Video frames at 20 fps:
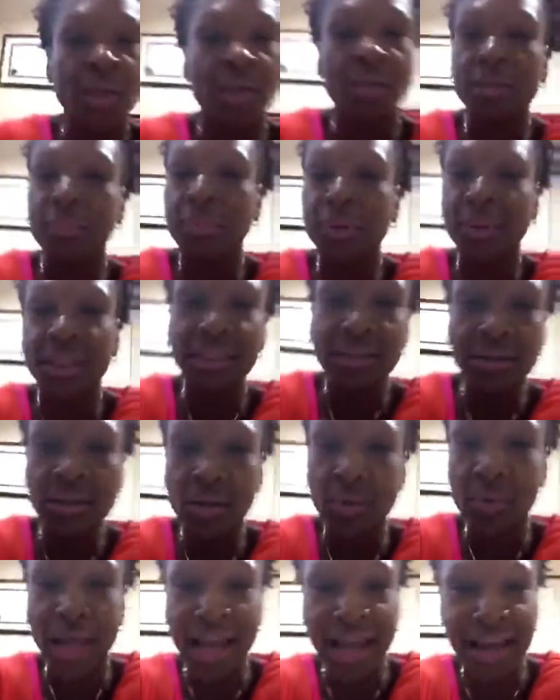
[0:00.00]
the police
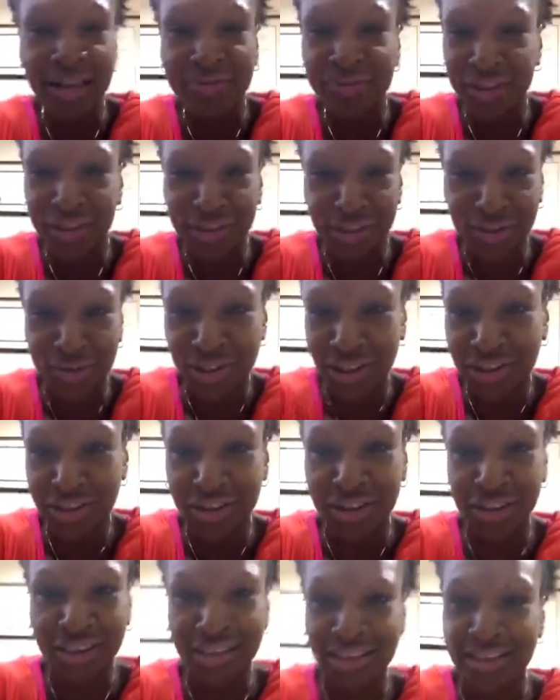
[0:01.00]
don't have the
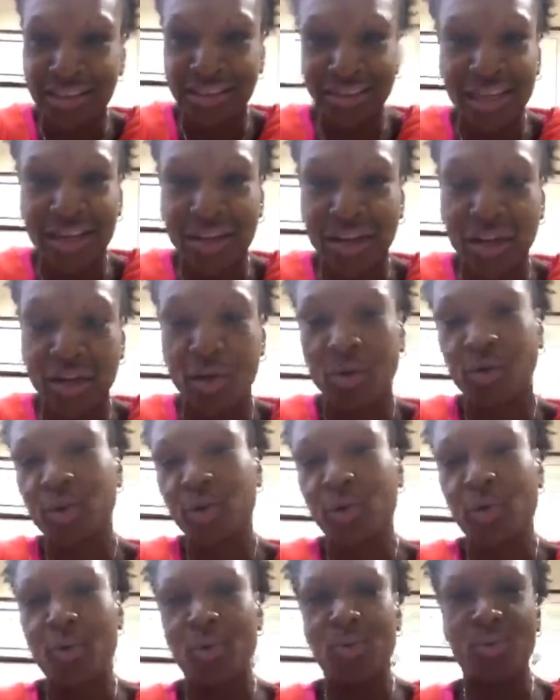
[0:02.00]
discretion to sit down and go,
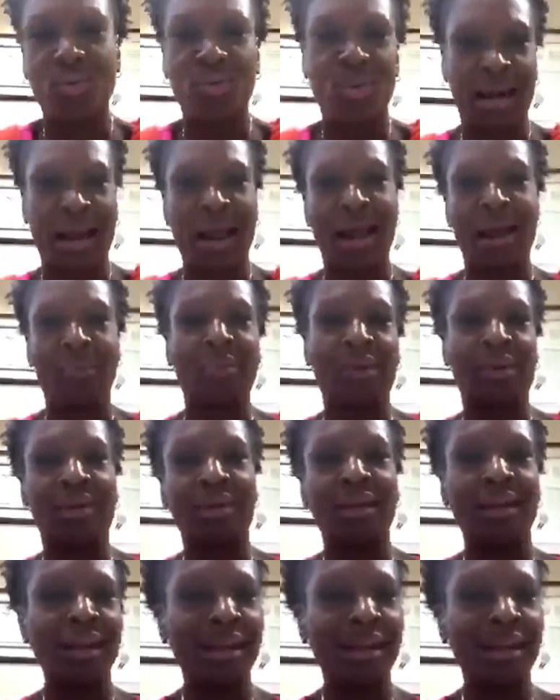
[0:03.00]
so what happened?